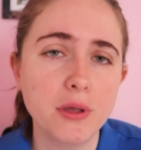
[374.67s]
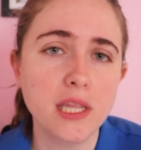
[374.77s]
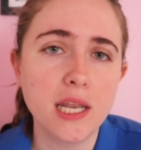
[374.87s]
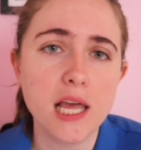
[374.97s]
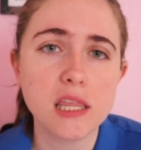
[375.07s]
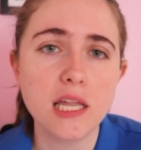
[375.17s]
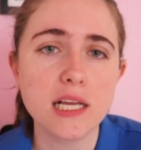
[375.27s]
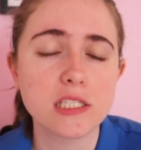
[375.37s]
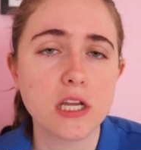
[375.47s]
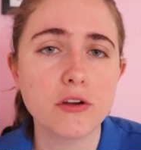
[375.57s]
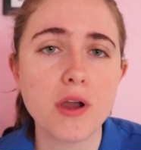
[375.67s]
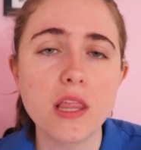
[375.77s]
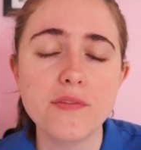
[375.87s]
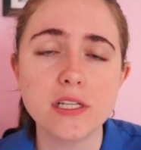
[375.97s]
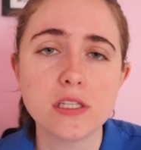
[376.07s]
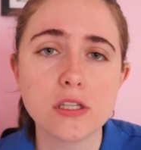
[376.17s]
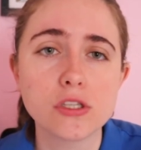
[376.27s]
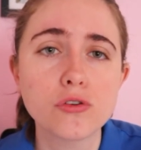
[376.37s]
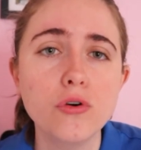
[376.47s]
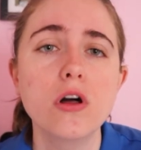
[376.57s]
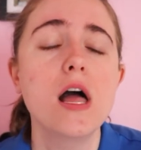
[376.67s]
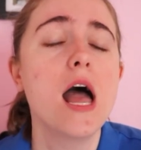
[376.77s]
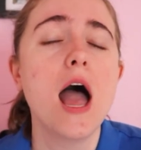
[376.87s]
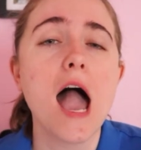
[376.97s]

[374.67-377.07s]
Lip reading: within athletics that are relevant to the school.